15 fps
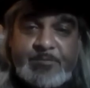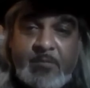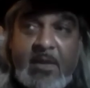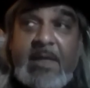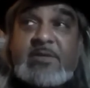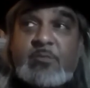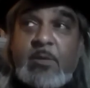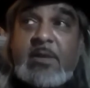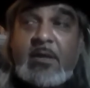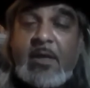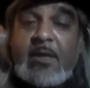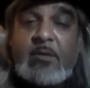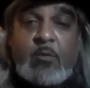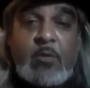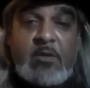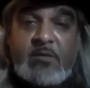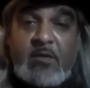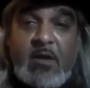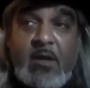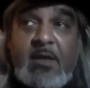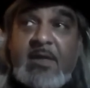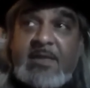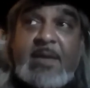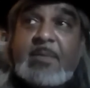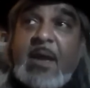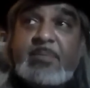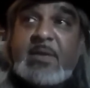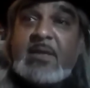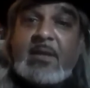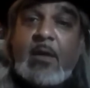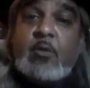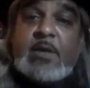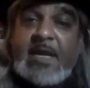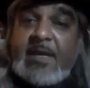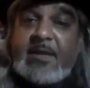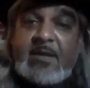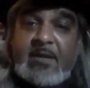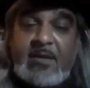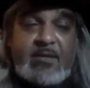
That's where their headquarters are. They might be located